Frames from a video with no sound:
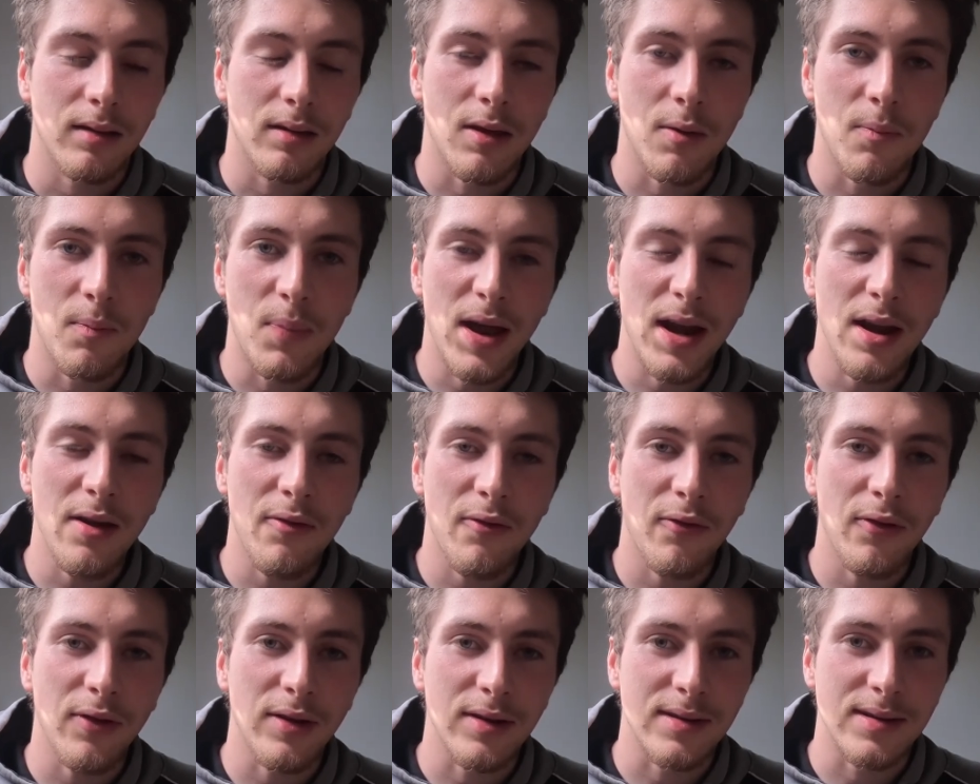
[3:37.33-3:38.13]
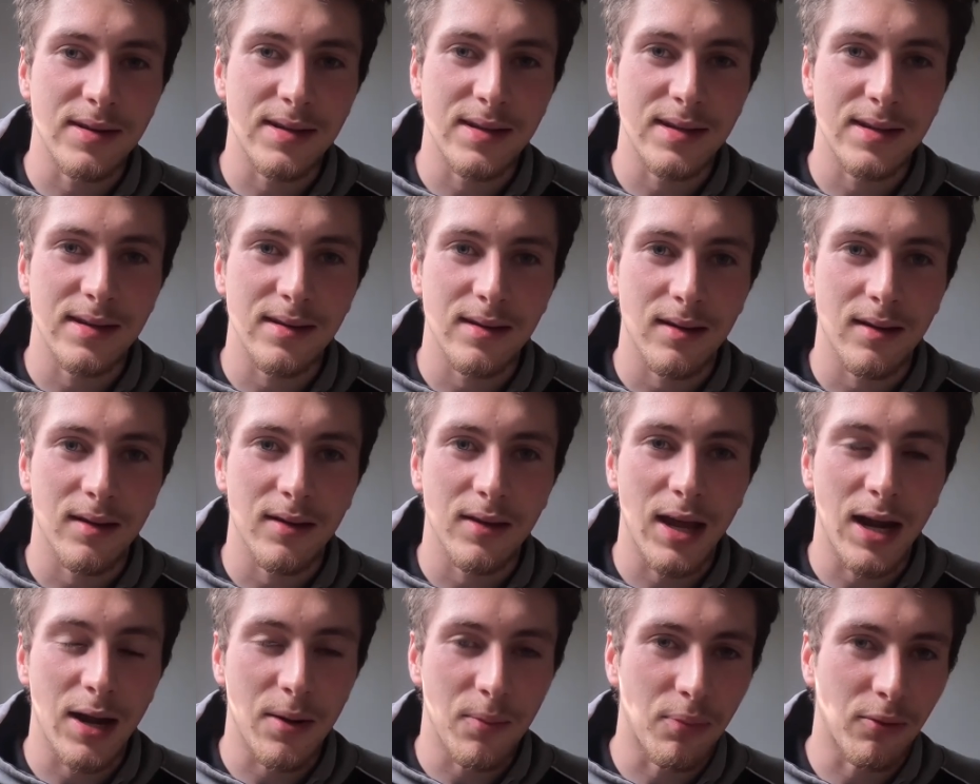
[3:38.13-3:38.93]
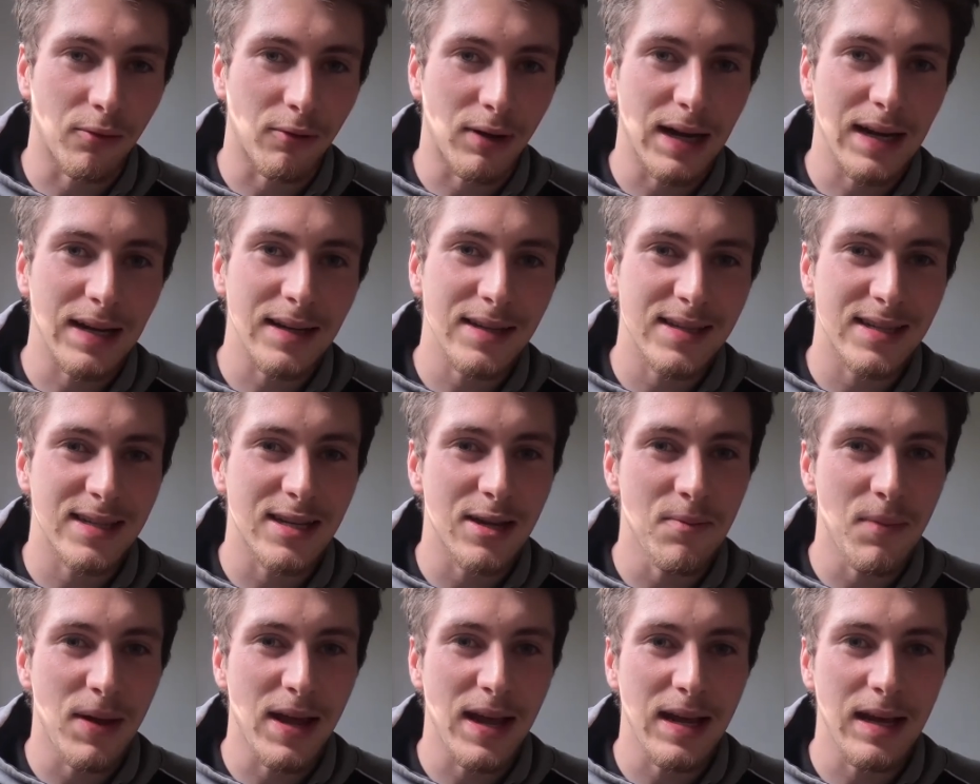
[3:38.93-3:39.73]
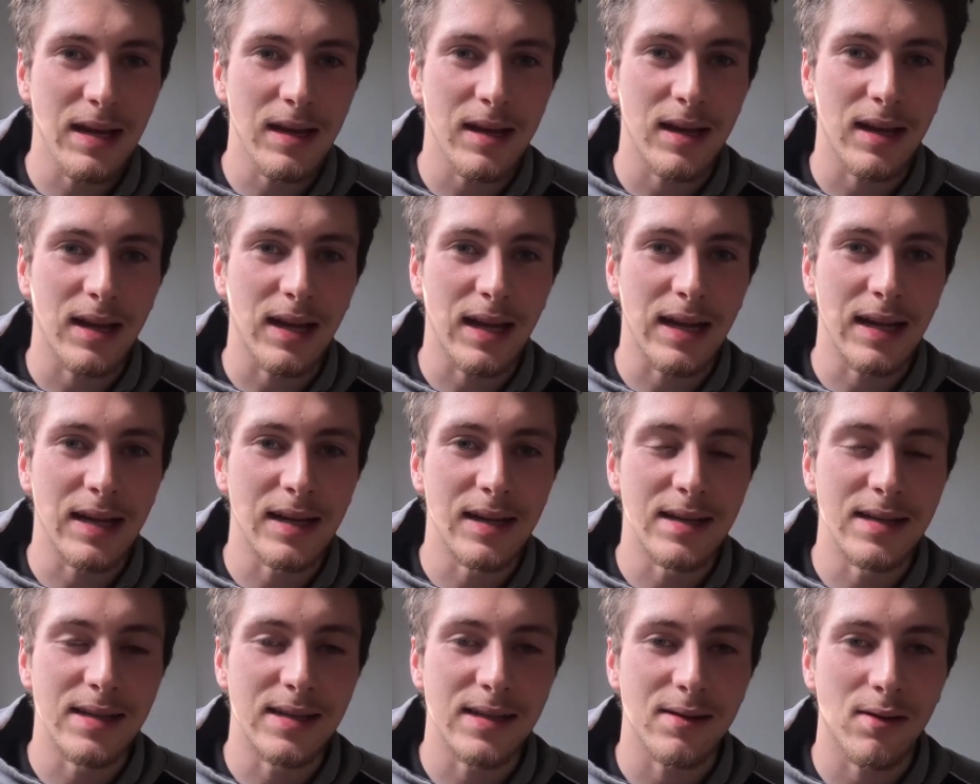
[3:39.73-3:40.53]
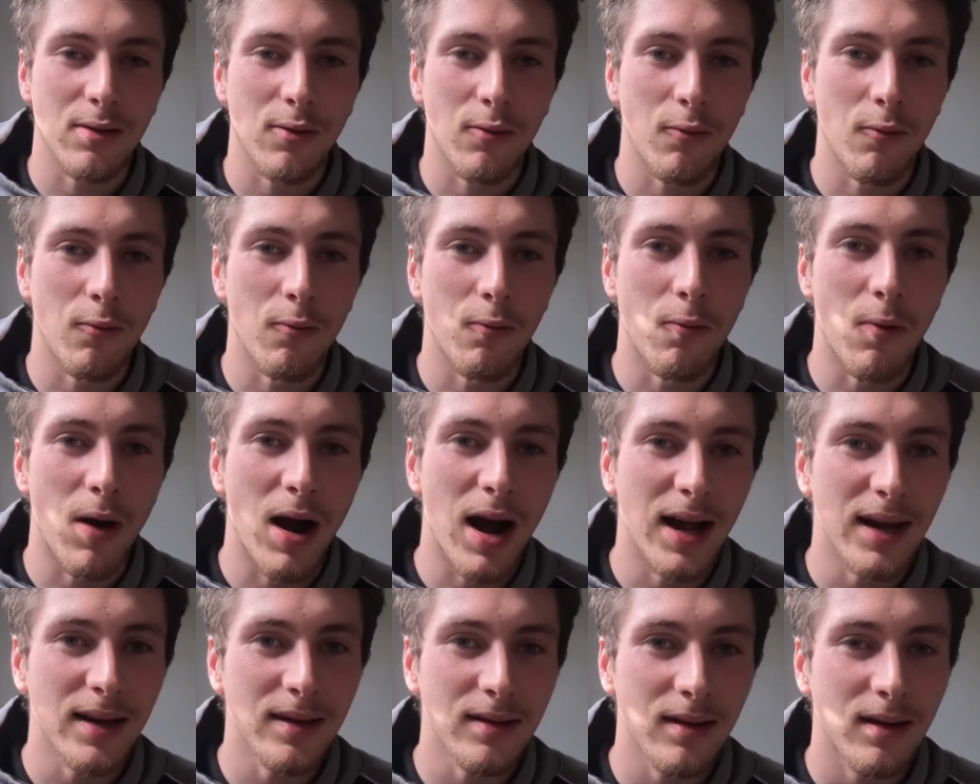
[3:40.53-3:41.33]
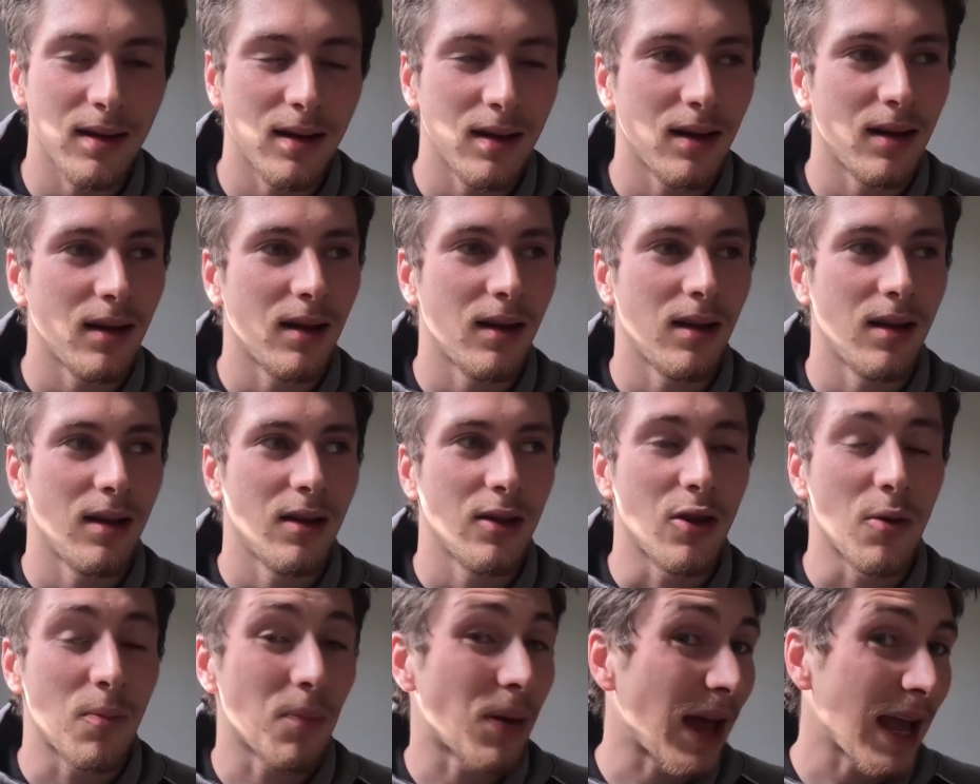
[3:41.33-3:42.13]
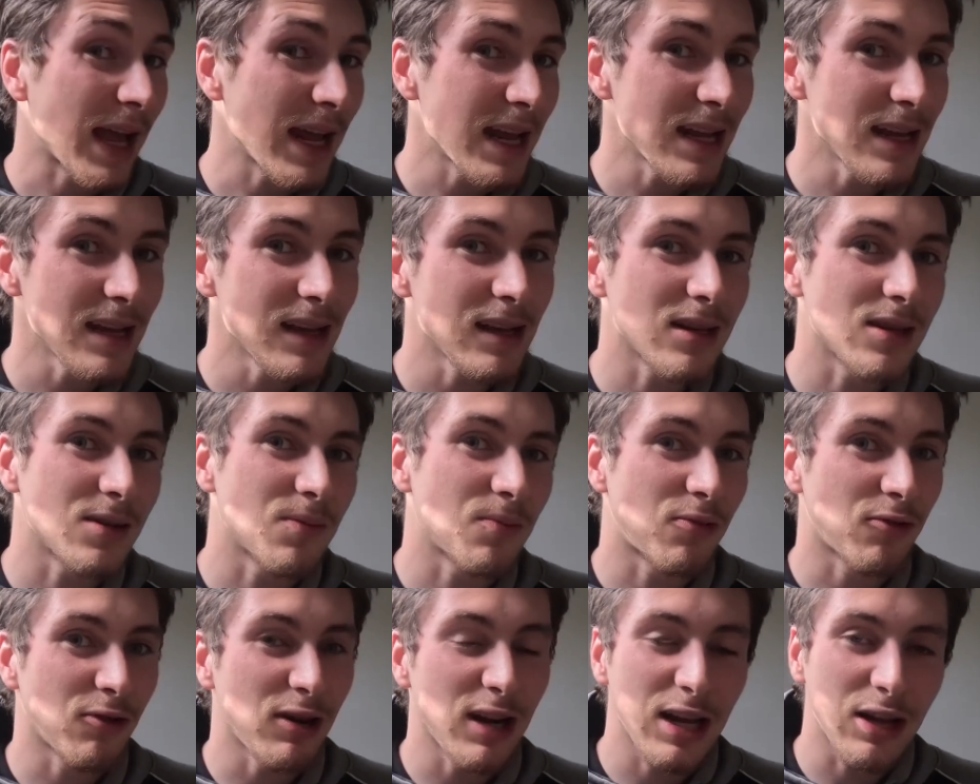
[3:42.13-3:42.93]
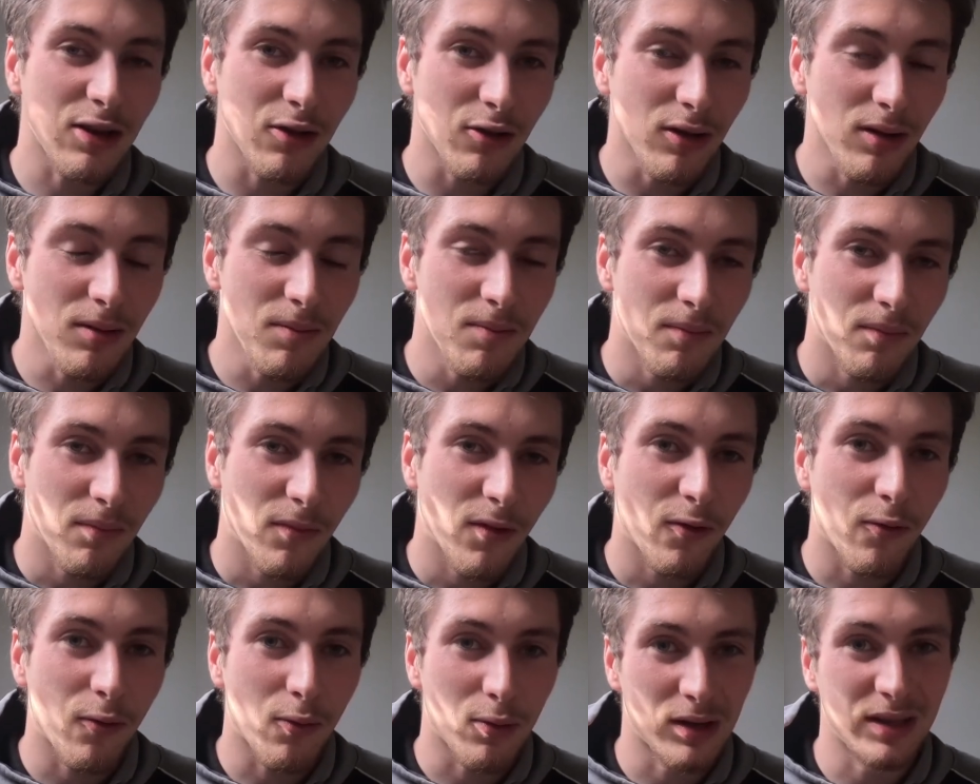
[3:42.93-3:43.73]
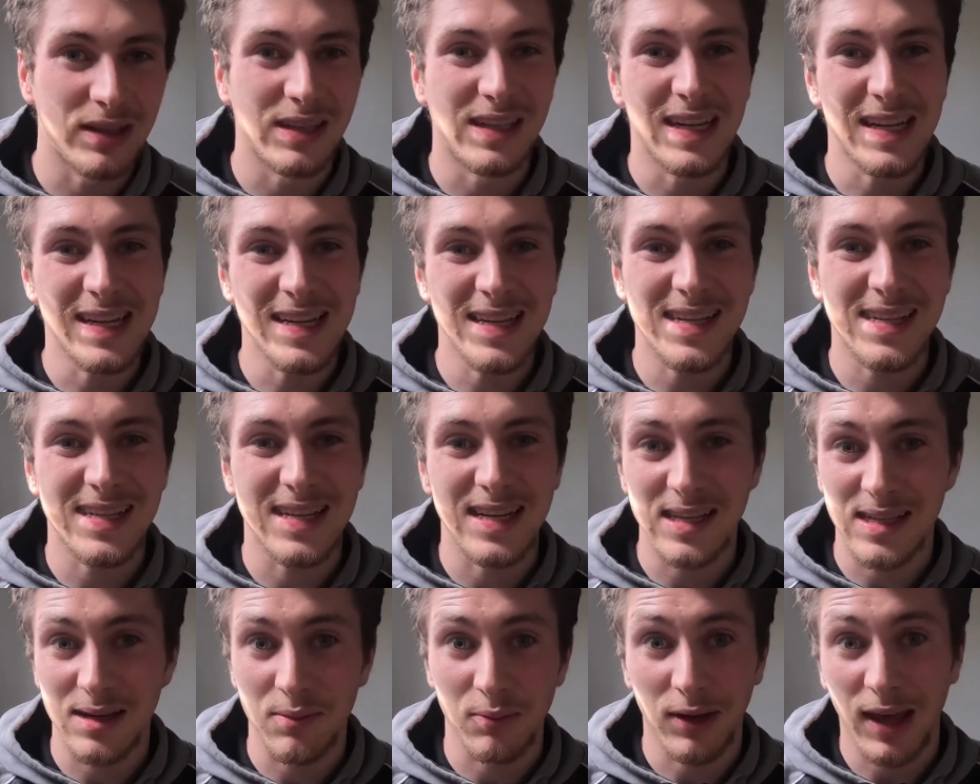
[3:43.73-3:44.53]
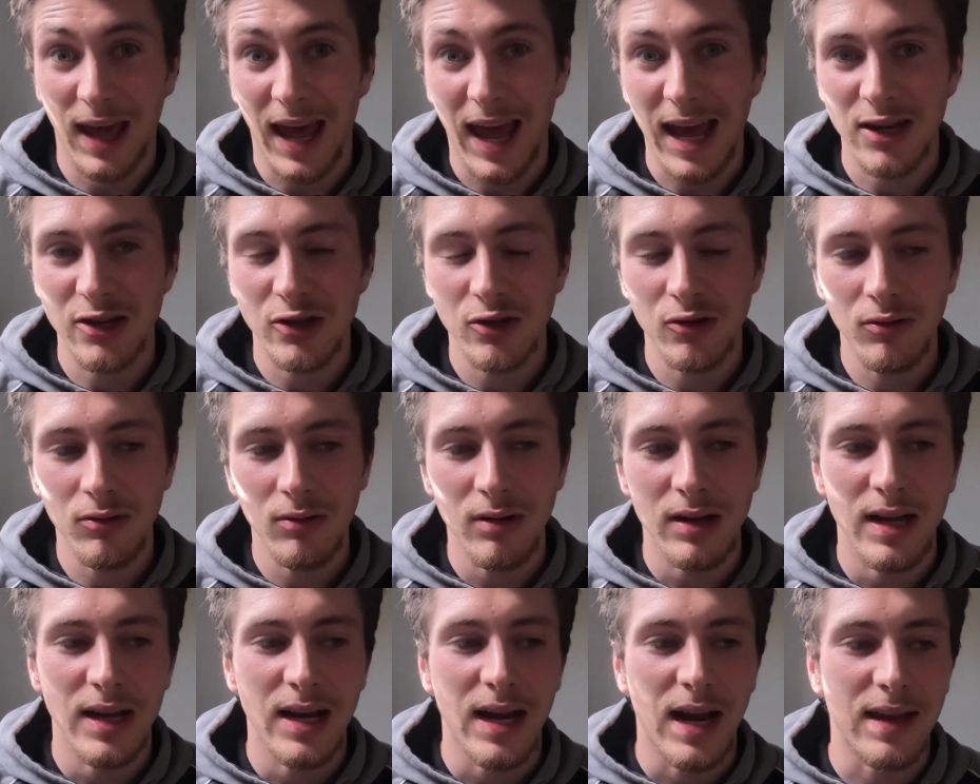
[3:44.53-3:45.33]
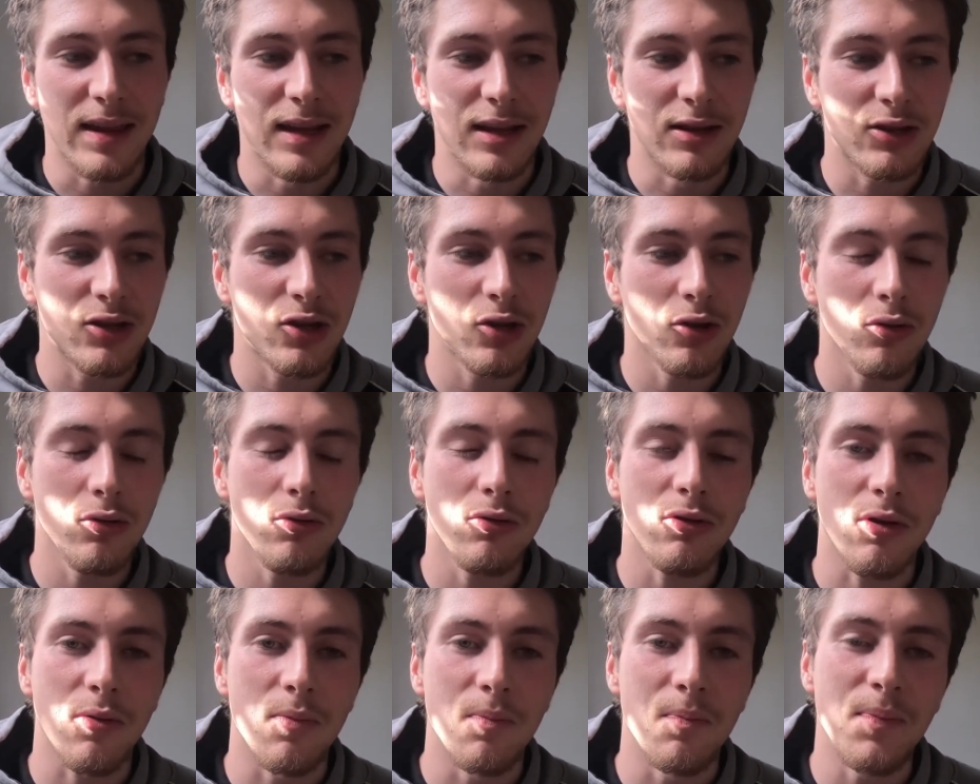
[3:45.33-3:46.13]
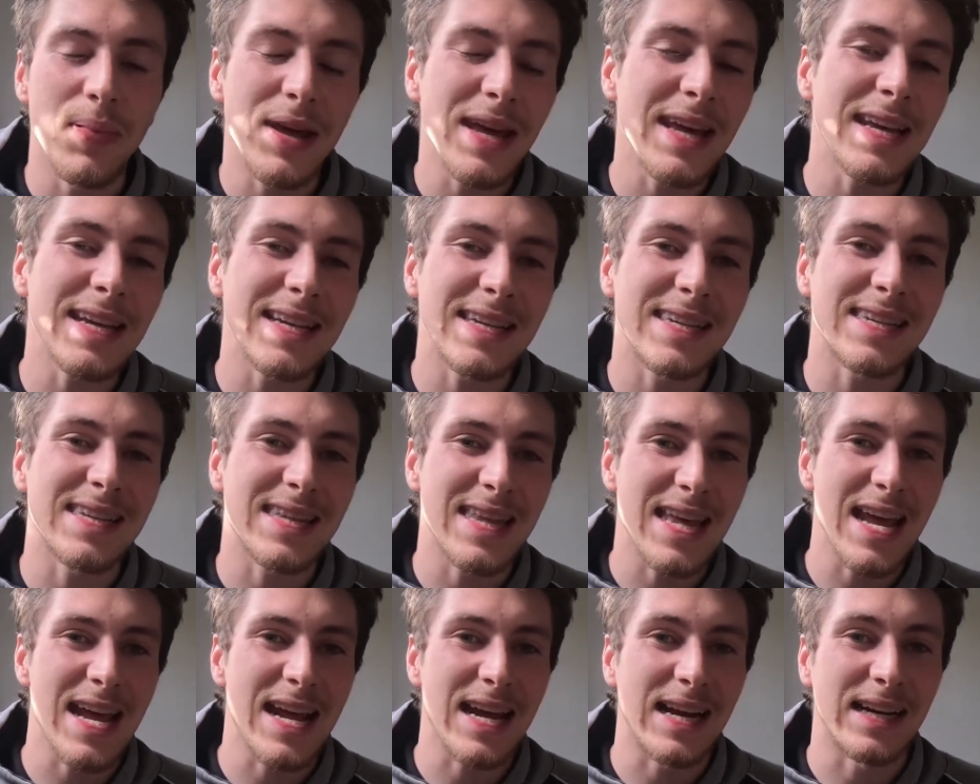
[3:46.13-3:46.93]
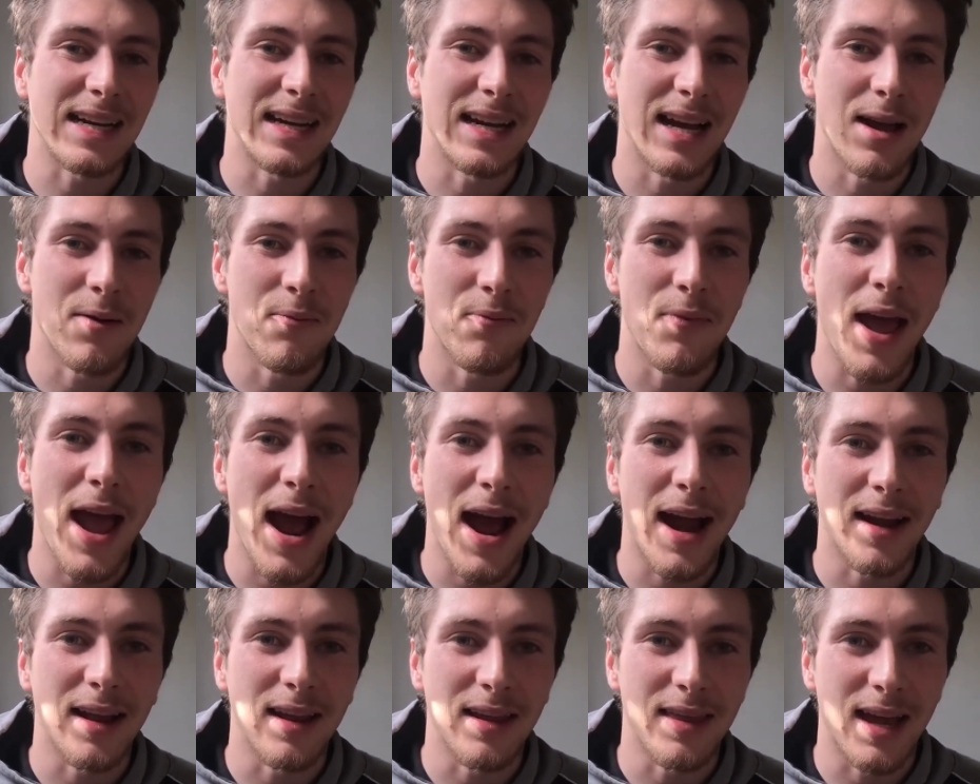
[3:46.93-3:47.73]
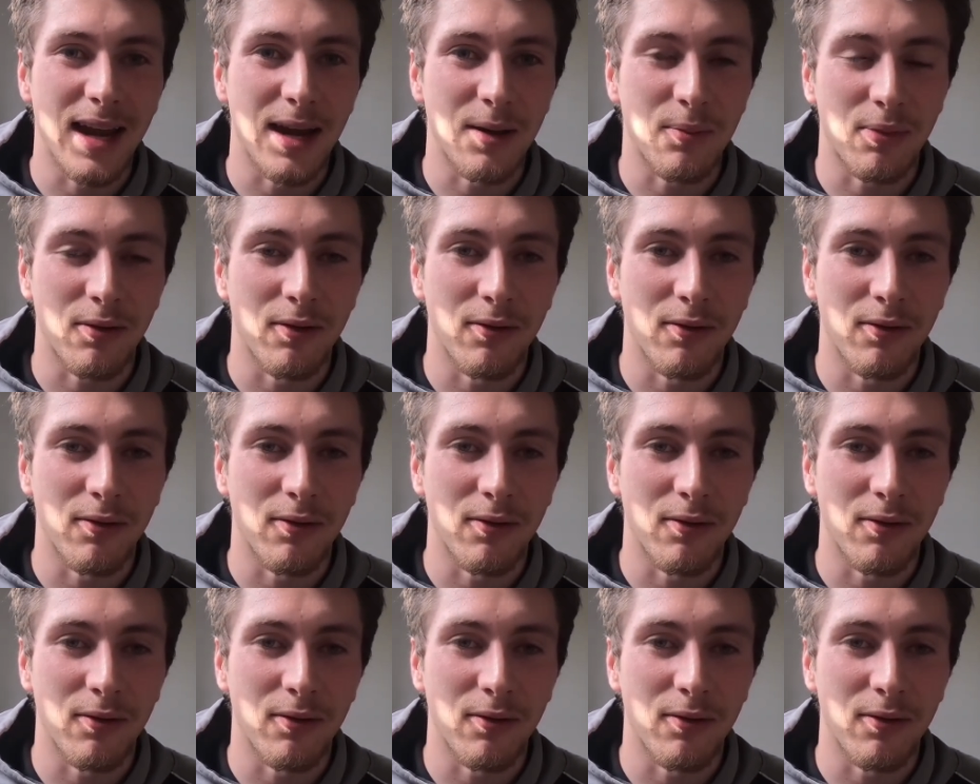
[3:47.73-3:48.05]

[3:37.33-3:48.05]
the benefits that it brings to me is, one, the pay is pretty good for what it is since I'm casual, and then two, the biggest thing about it that it